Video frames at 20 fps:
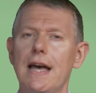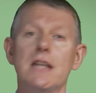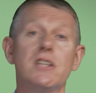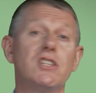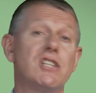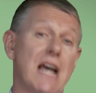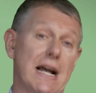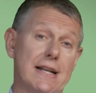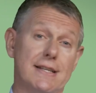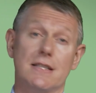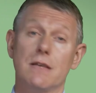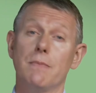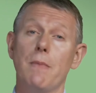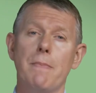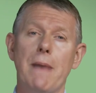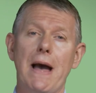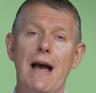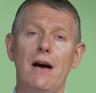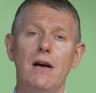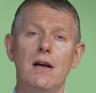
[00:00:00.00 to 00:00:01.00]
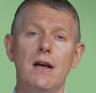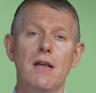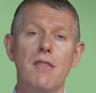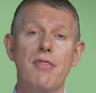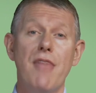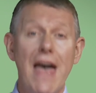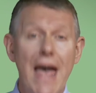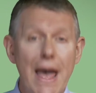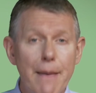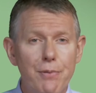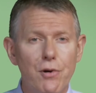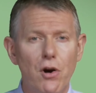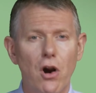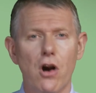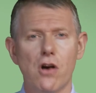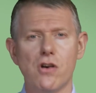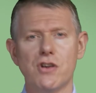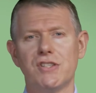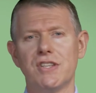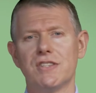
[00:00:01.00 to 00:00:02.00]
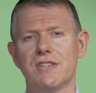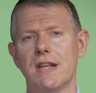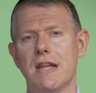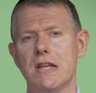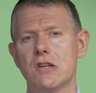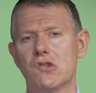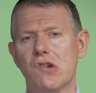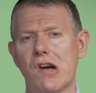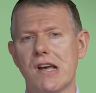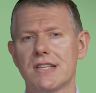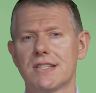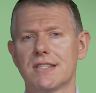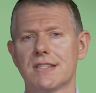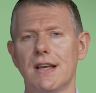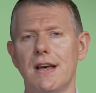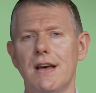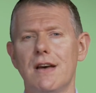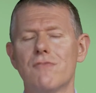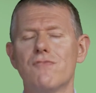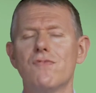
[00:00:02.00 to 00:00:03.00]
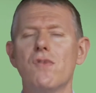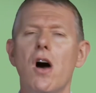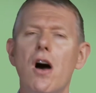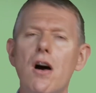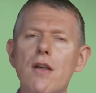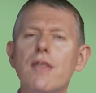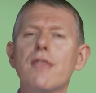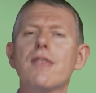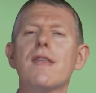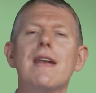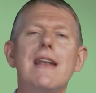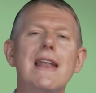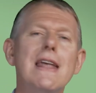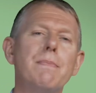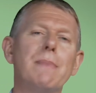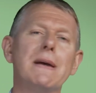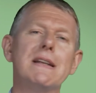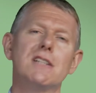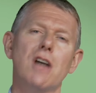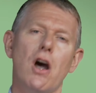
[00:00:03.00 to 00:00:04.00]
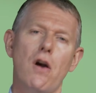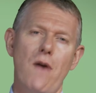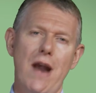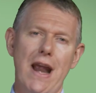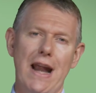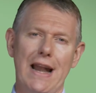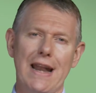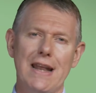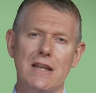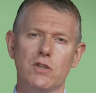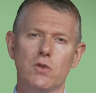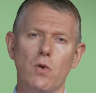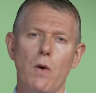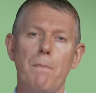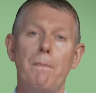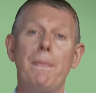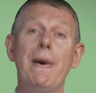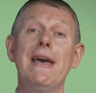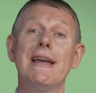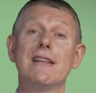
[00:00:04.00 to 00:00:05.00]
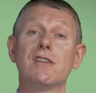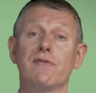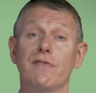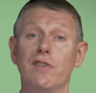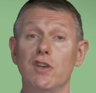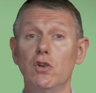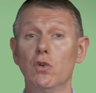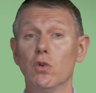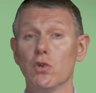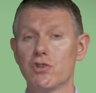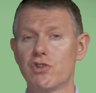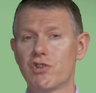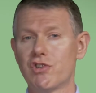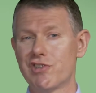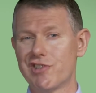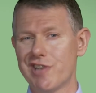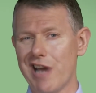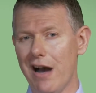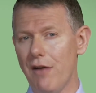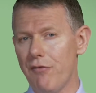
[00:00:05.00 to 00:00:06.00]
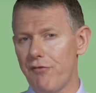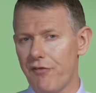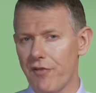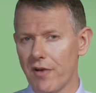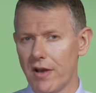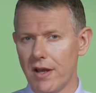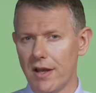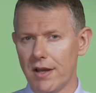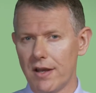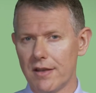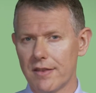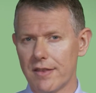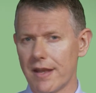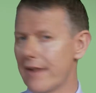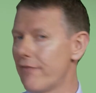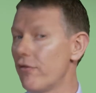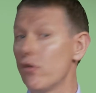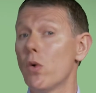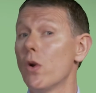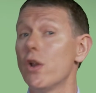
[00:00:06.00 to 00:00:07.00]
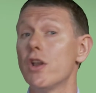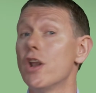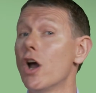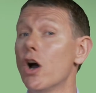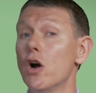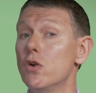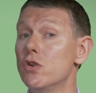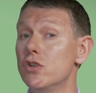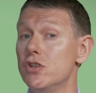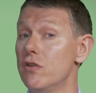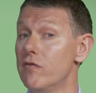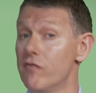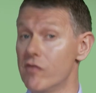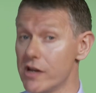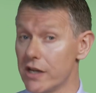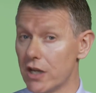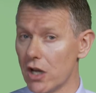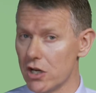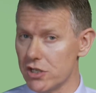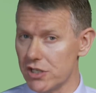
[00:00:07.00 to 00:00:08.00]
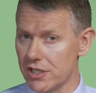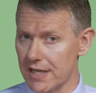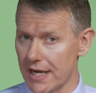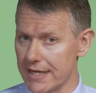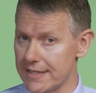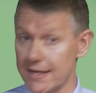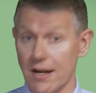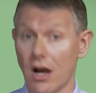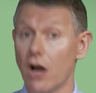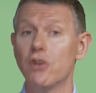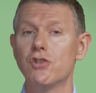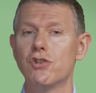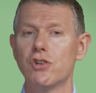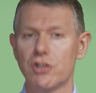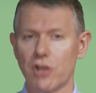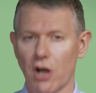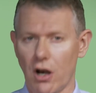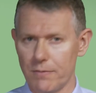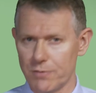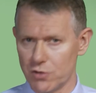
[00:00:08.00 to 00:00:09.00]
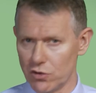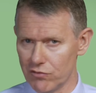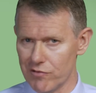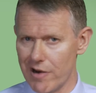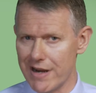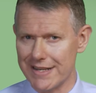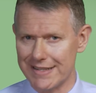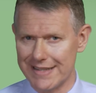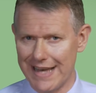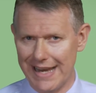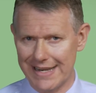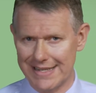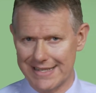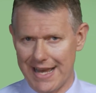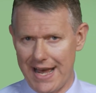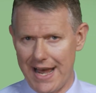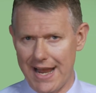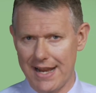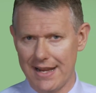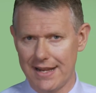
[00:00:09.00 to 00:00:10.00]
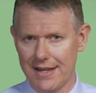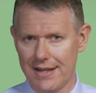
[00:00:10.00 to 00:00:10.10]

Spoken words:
Chat to them about their priorities and interests rather than leaping directly into a pitch for your stuff that everyone knows you've regurgitated 100 times already that day.